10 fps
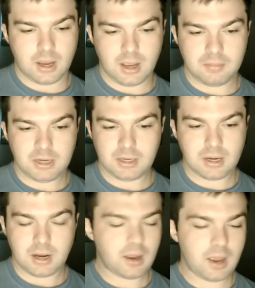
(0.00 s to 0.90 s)
I
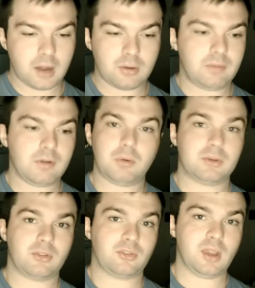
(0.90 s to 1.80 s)
mean, I don't even know
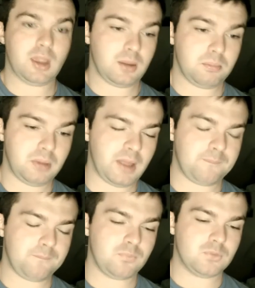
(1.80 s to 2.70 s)
what to say, but
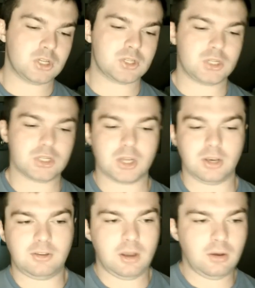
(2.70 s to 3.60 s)
just
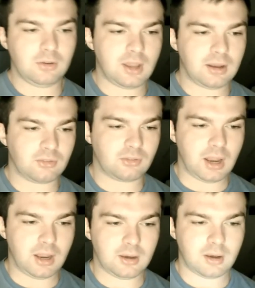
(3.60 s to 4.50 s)
continue to take a
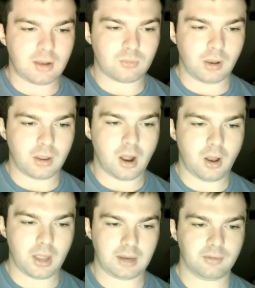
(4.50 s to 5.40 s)
stand, and that's really
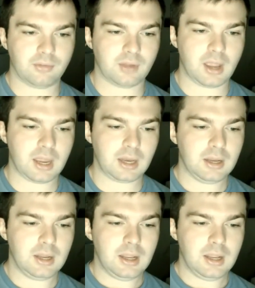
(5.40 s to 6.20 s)
all I can say.